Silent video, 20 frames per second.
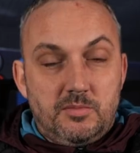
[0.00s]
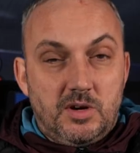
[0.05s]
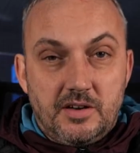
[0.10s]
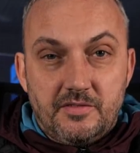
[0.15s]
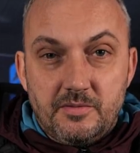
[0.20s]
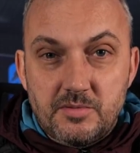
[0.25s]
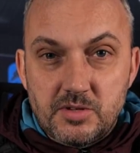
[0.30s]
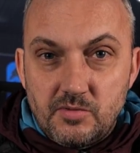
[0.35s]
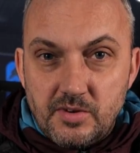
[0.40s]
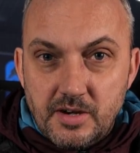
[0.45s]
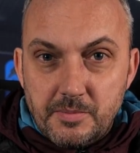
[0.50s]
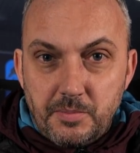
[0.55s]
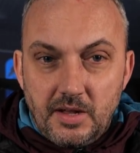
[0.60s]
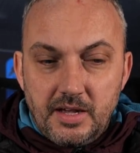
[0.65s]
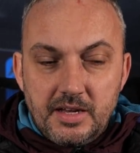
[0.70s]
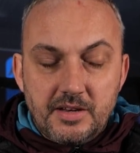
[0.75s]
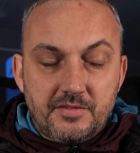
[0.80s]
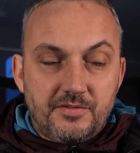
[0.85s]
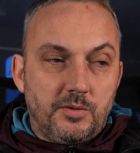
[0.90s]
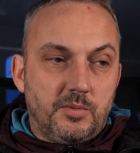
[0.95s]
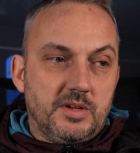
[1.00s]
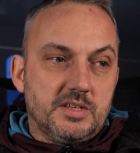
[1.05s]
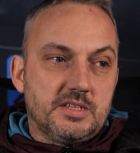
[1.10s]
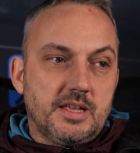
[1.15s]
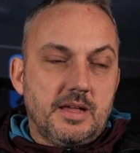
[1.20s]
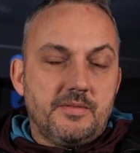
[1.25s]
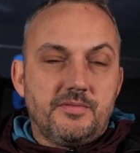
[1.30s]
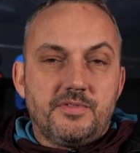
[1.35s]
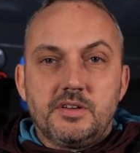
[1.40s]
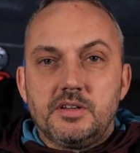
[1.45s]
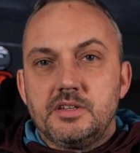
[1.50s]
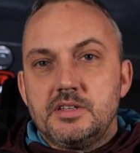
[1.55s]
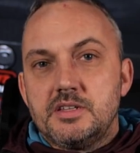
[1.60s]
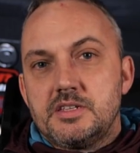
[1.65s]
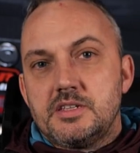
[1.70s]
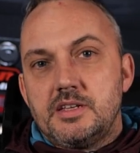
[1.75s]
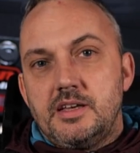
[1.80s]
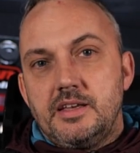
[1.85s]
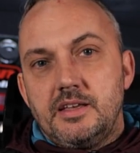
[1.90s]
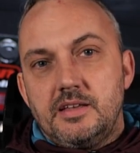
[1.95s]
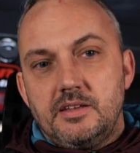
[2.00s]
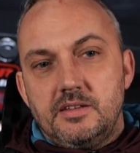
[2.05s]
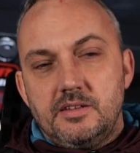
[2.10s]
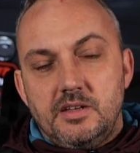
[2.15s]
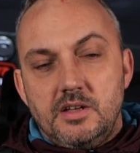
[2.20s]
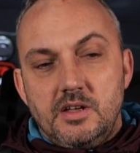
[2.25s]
One of them's already played for West Ham, for goodness sake.